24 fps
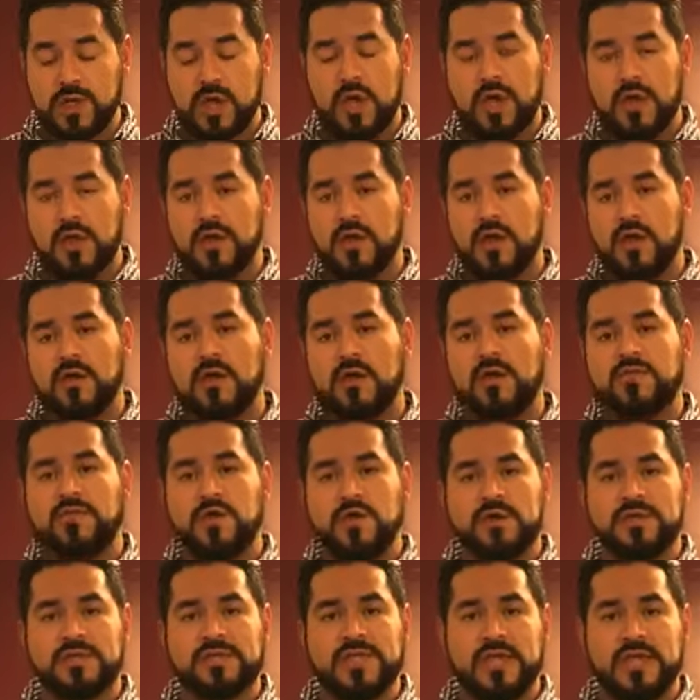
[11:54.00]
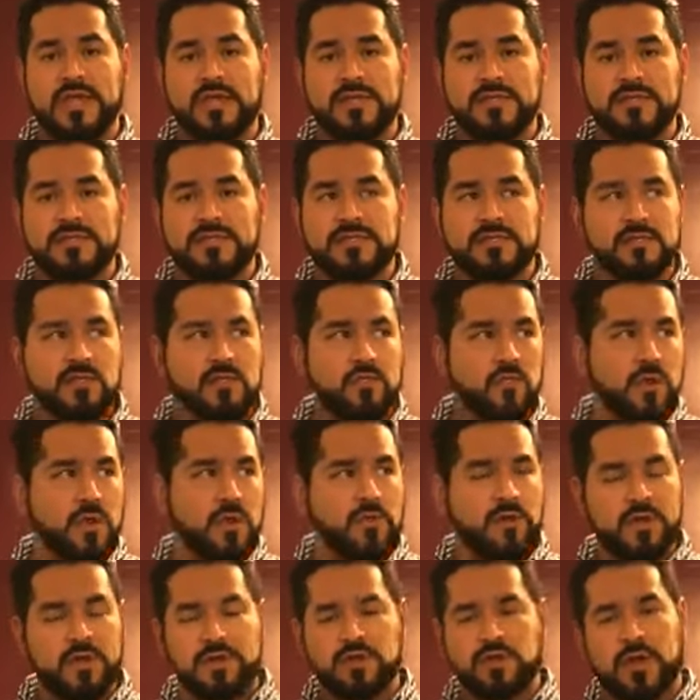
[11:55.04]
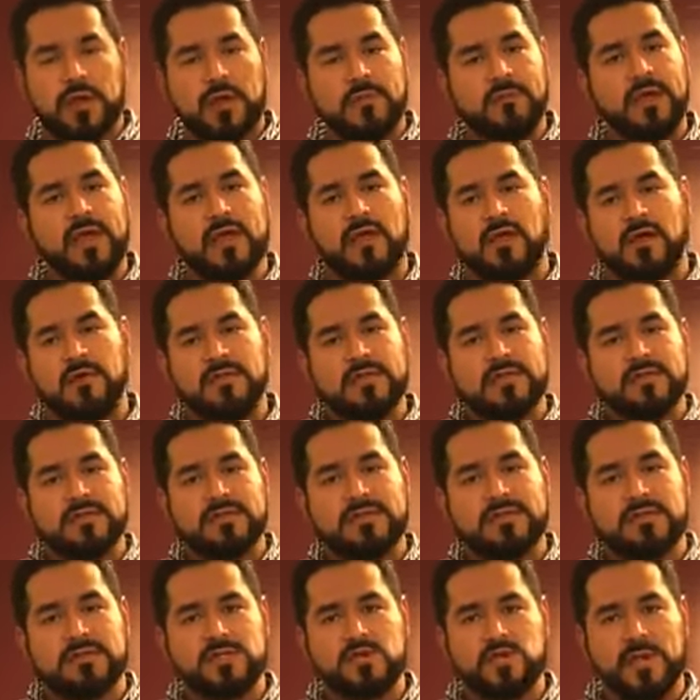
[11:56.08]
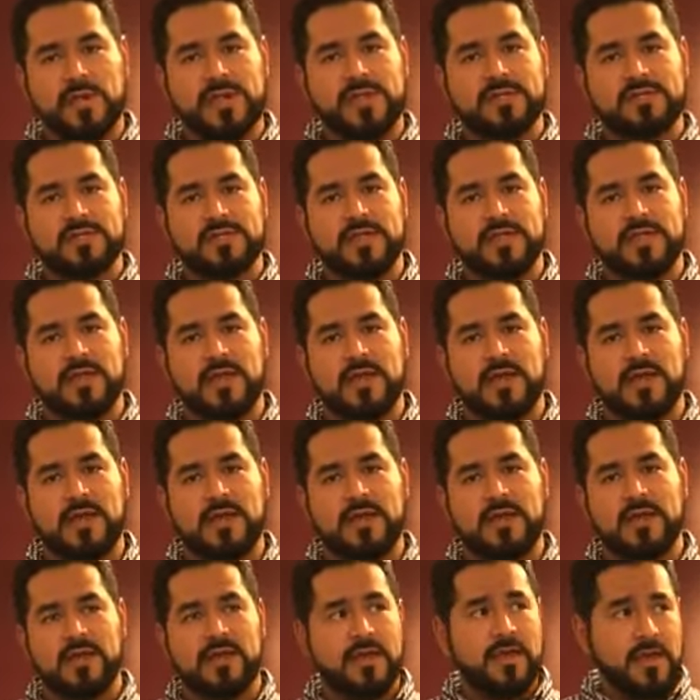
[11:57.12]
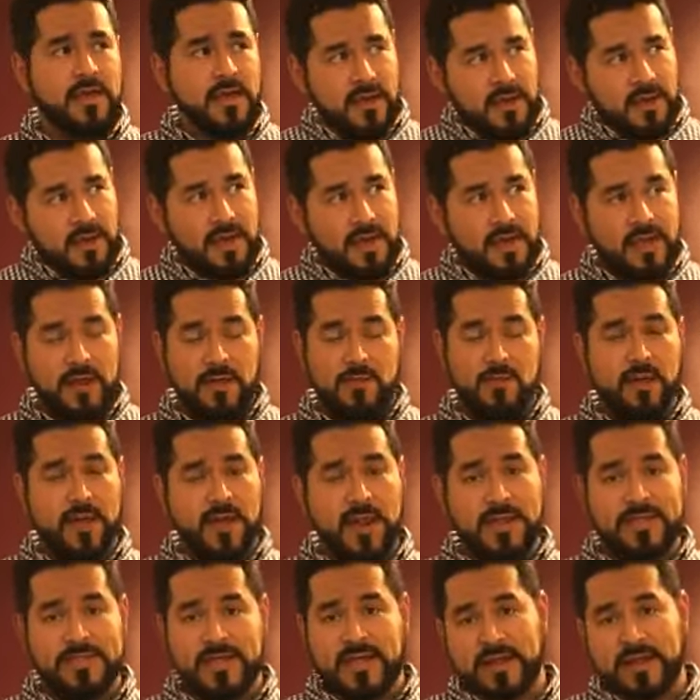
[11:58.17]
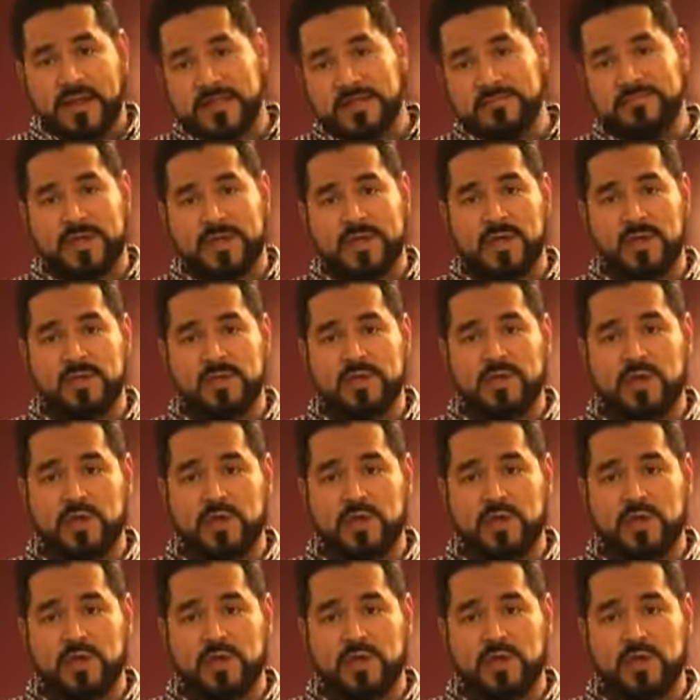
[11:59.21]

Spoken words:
on our Thursdays when we're trying to make all these drinks and get them ready, take nice pictures